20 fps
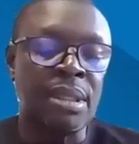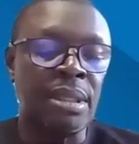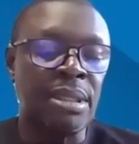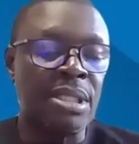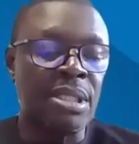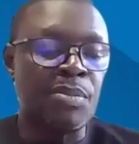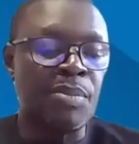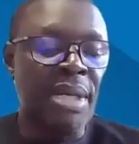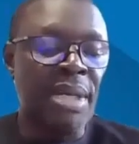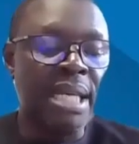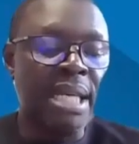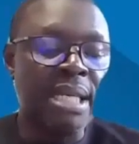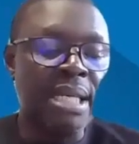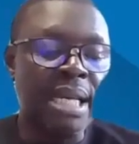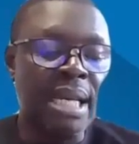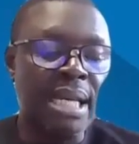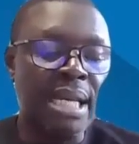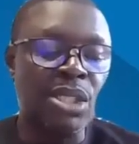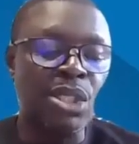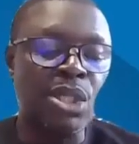Spain
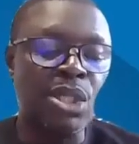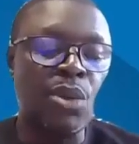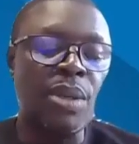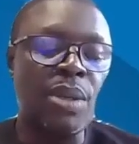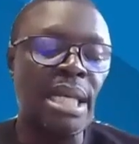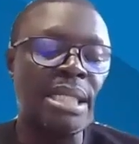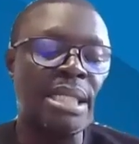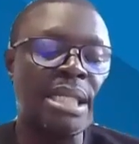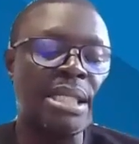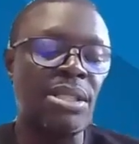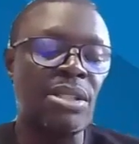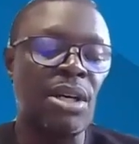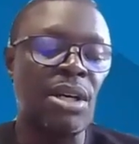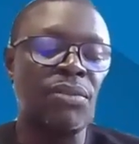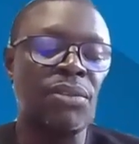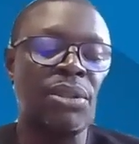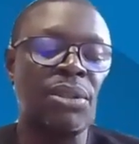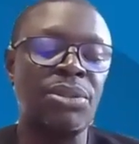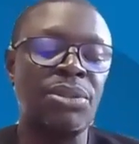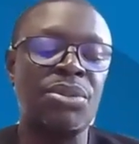has no cases
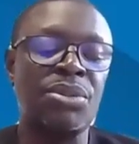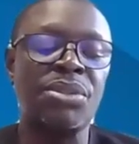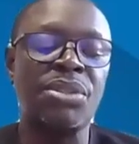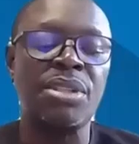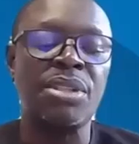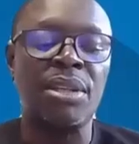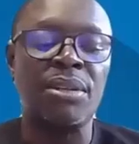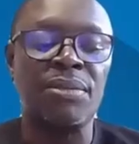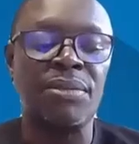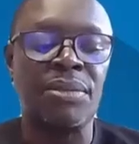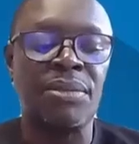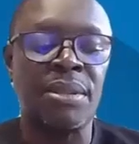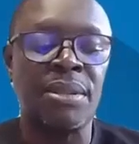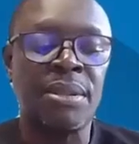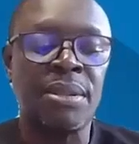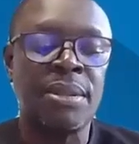of unresolved